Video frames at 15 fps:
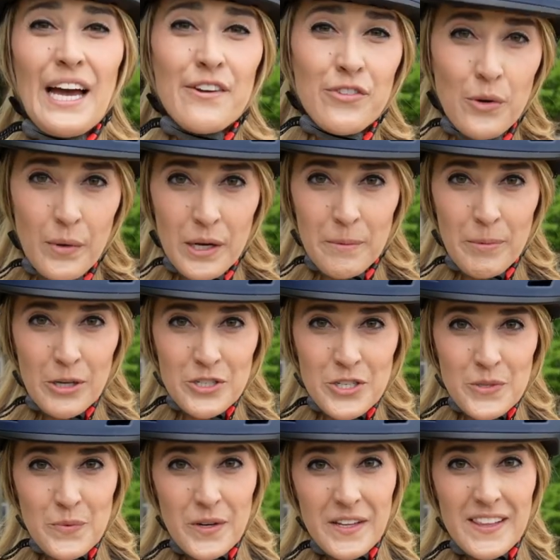If you want to
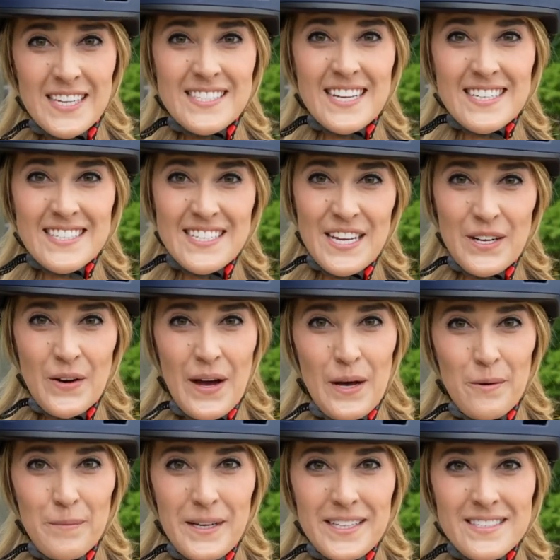purchase one of these Ex
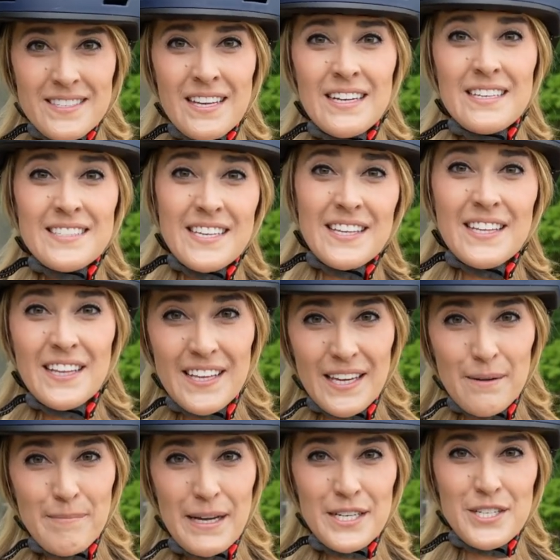helmets, see the
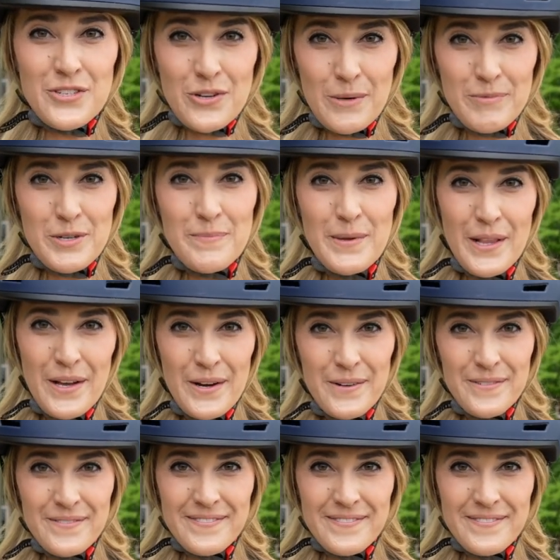link in my description below.